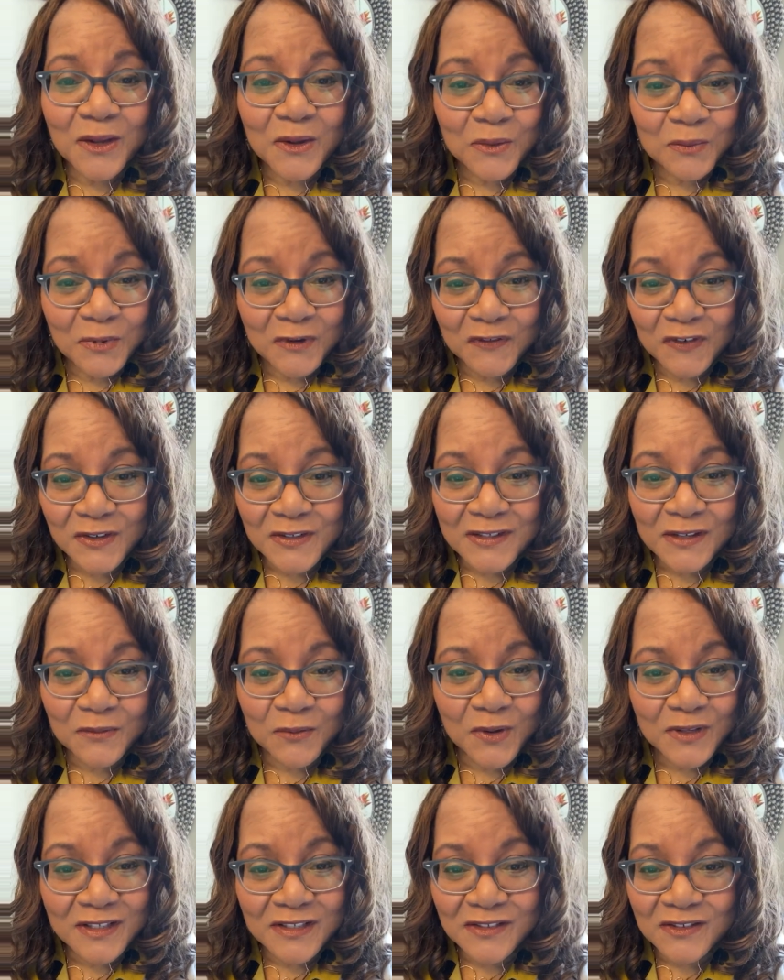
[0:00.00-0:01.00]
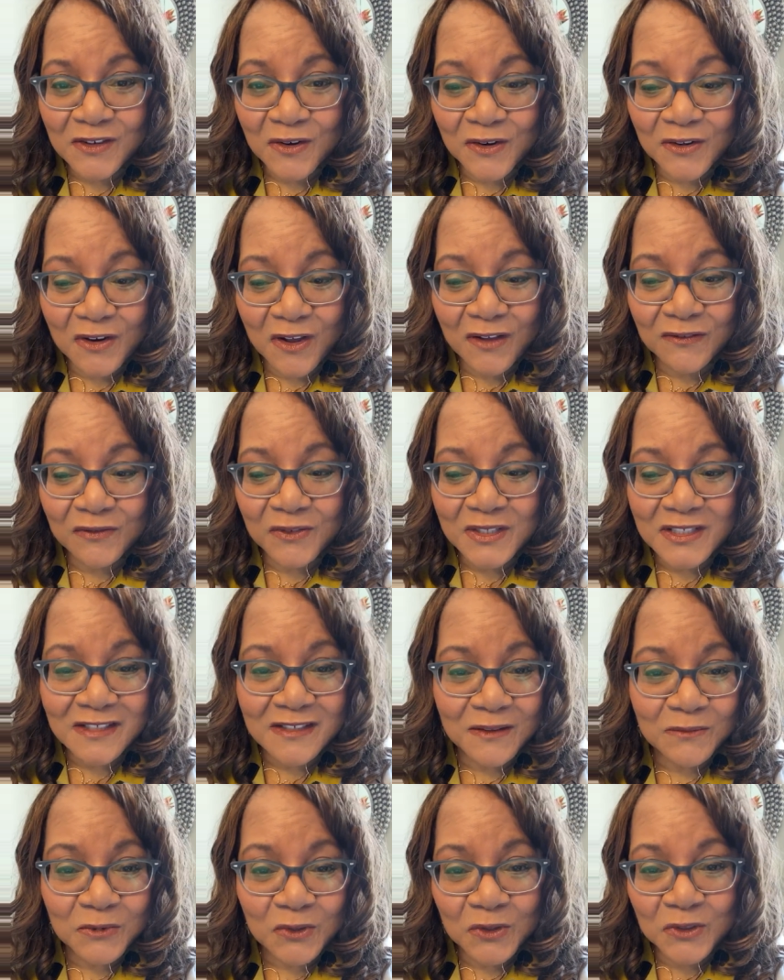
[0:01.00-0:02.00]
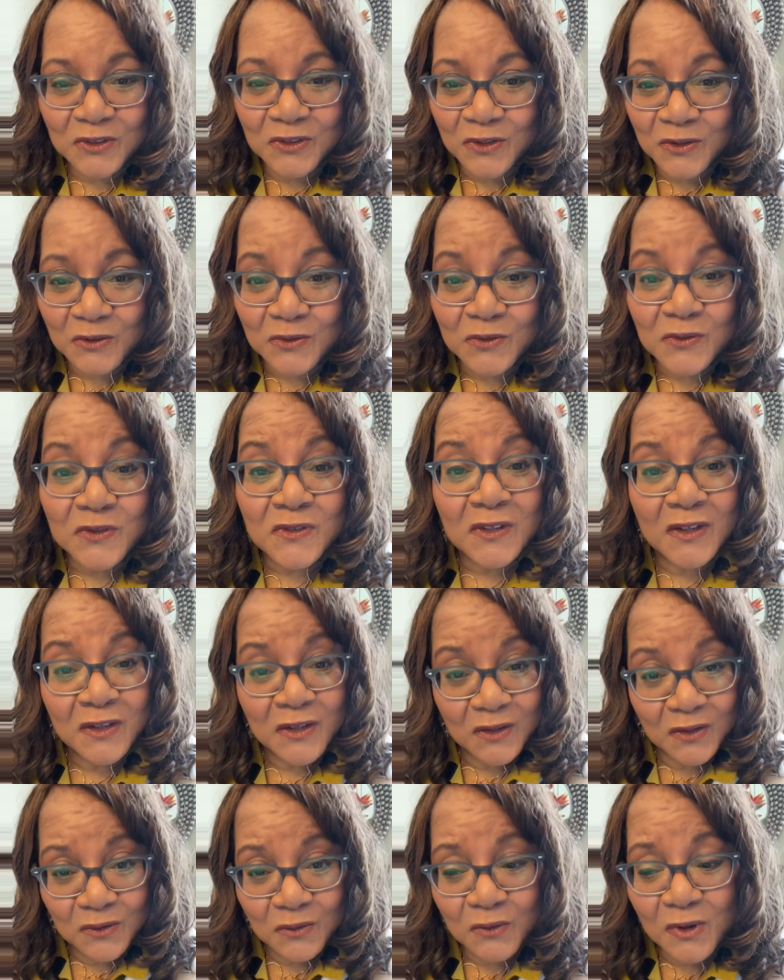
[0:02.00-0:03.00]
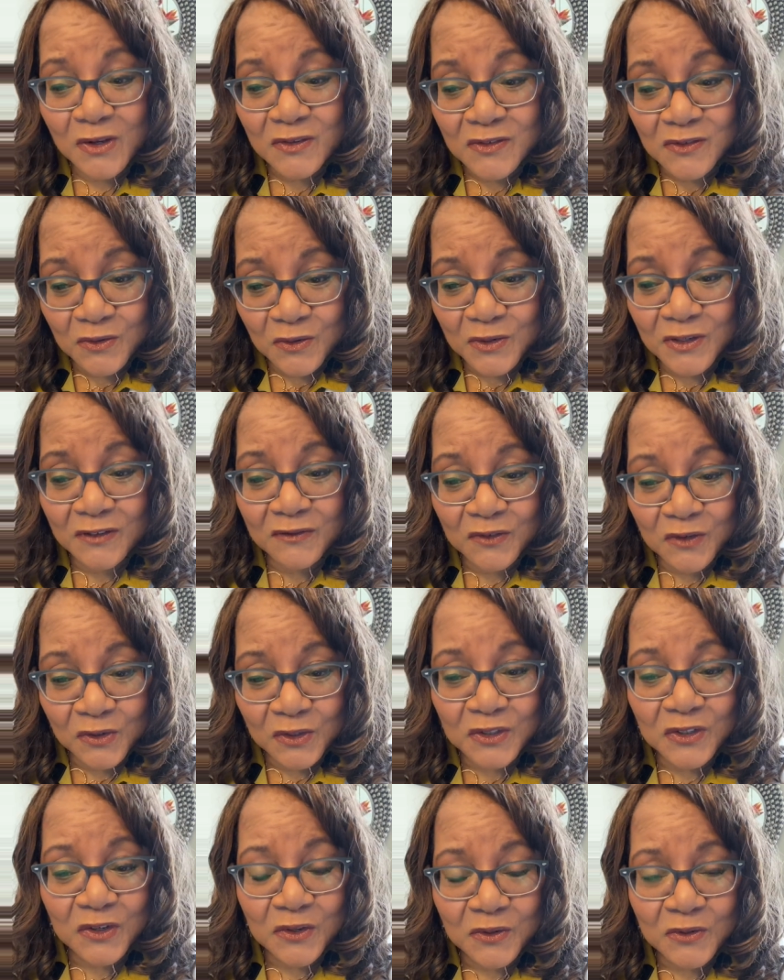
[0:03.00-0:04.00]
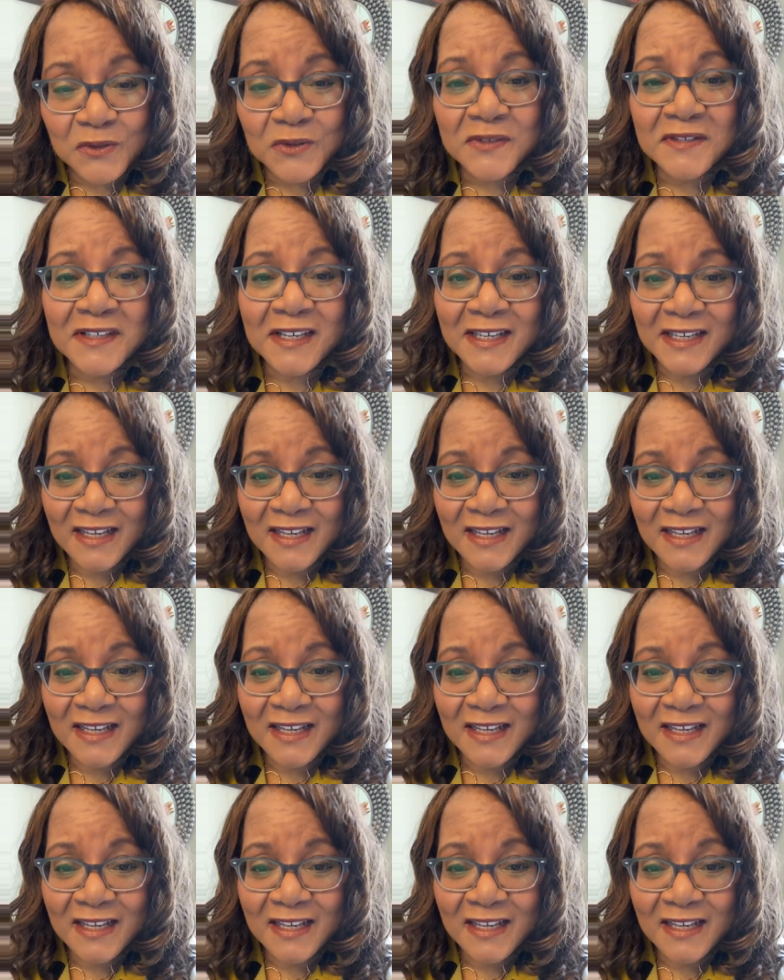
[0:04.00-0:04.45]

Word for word: But first, I want to start off with some good news, well, sort of good news.